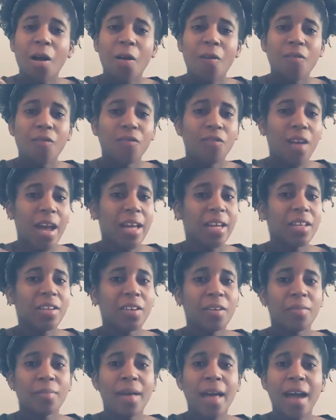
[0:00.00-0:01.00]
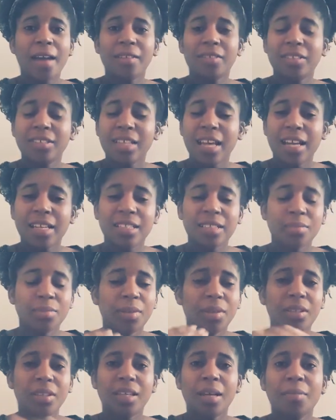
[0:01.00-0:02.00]
fighting your battles, God is
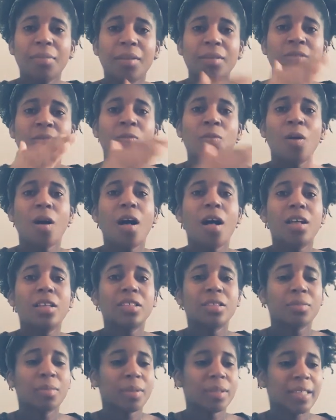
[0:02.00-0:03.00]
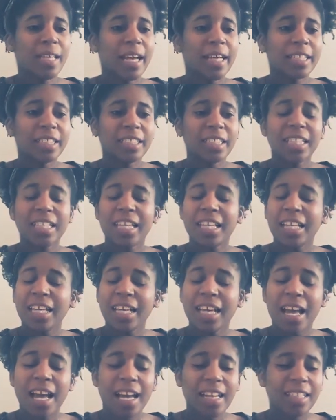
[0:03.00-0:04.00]
building up those walls of protection, and
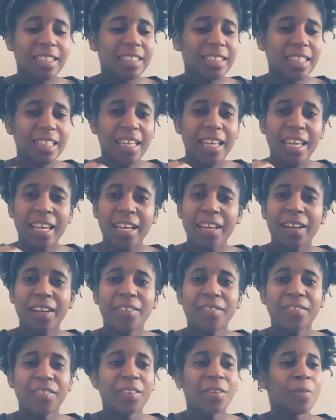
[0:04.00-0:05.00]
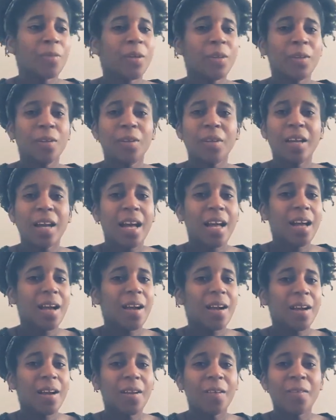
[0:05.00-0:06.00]
God is here for you.
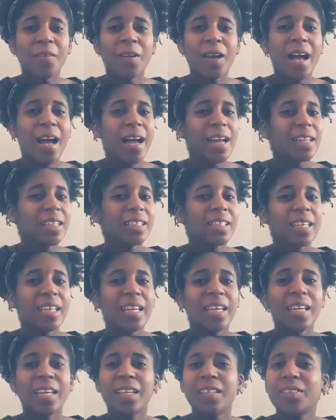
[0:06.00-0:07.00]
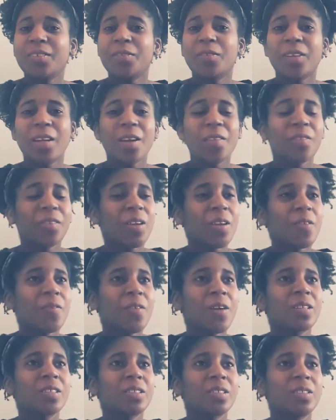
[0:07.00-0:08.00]
God can do whatever he
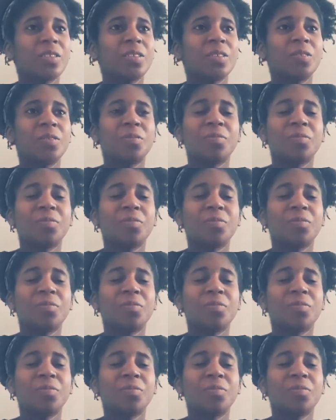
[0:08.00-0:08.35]
wants to do.